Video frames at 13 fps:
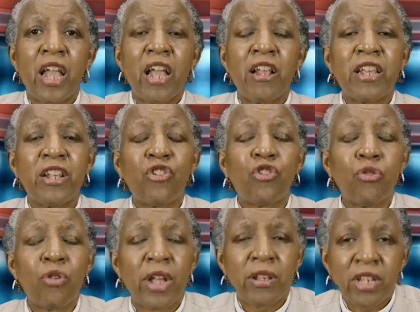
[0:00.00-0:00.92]
and get
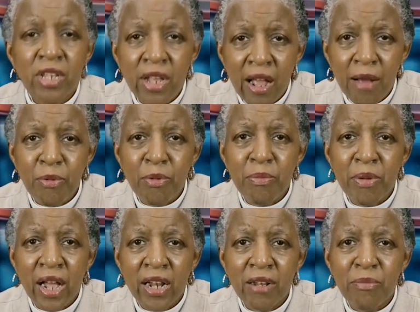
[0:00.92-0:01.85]
you a sample
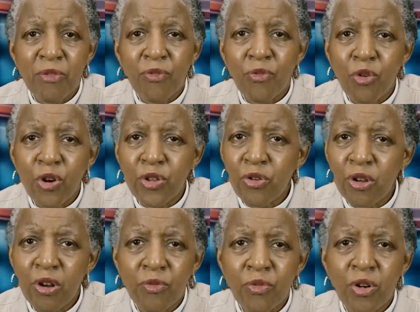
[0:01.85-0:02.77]
ballot before you
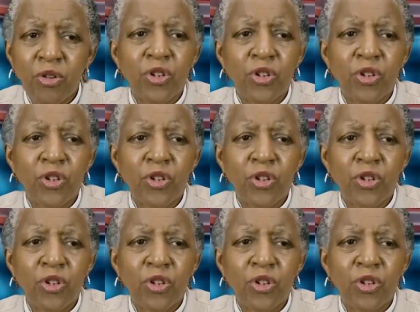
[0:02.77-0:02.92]
go vote,